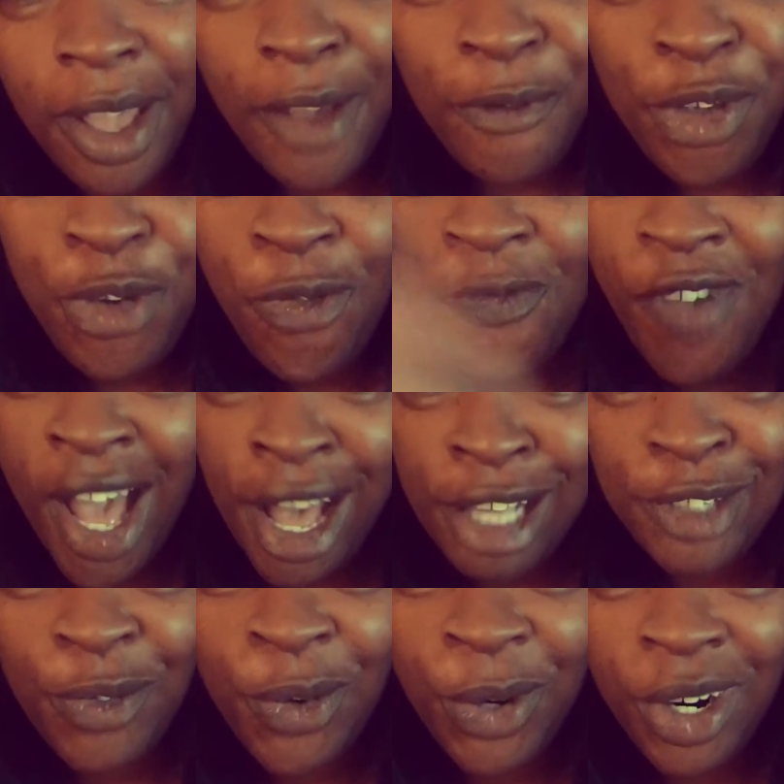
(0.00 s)
if you
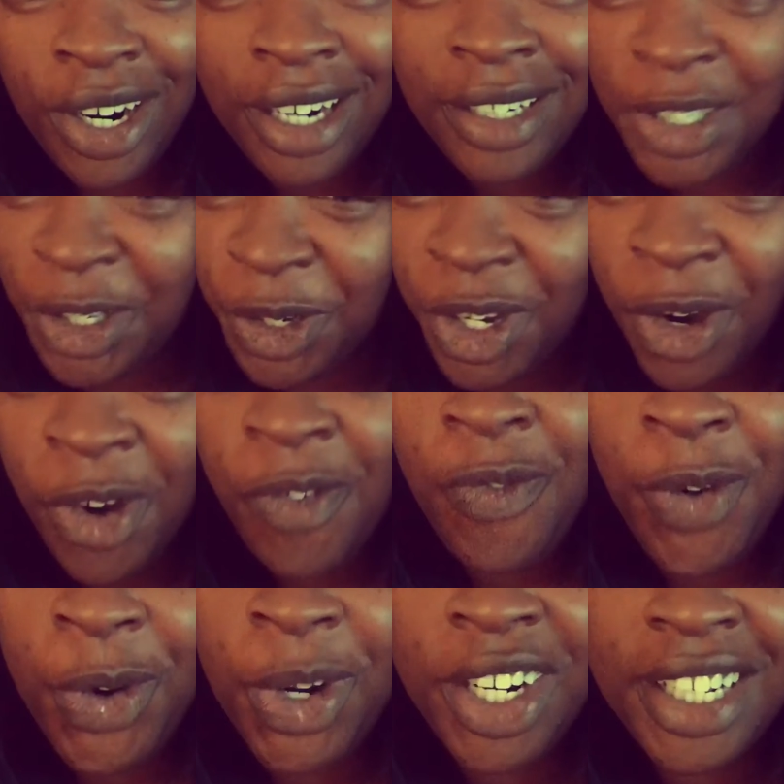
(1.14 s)
fast forward or you go
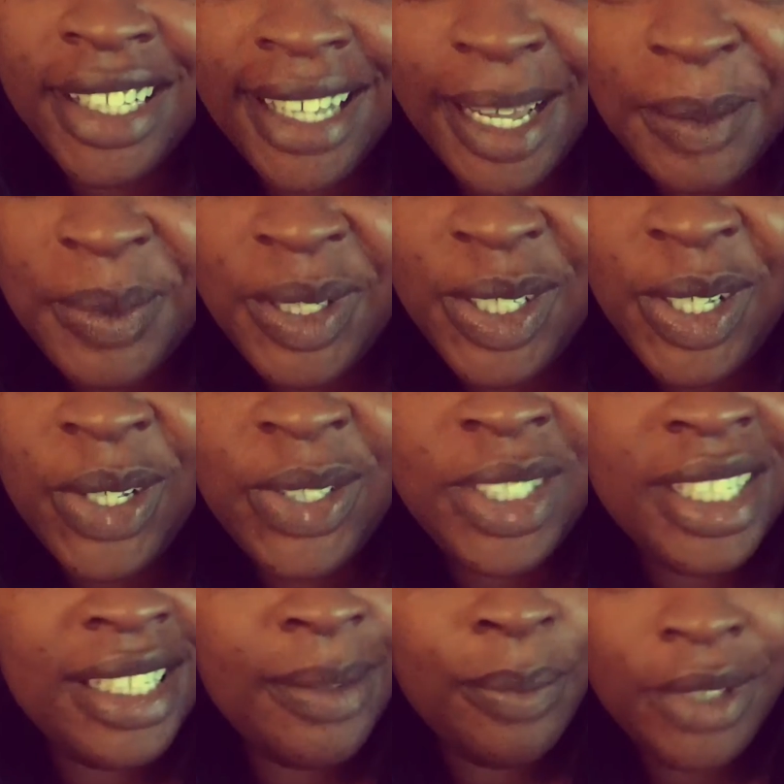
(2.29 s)
forward in the episodes
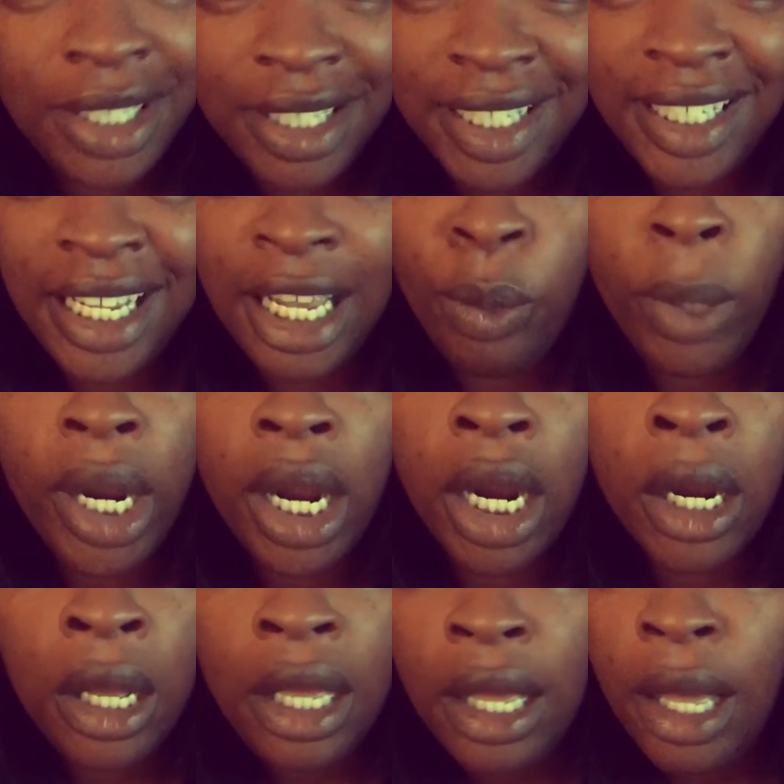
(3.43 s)
to the scene where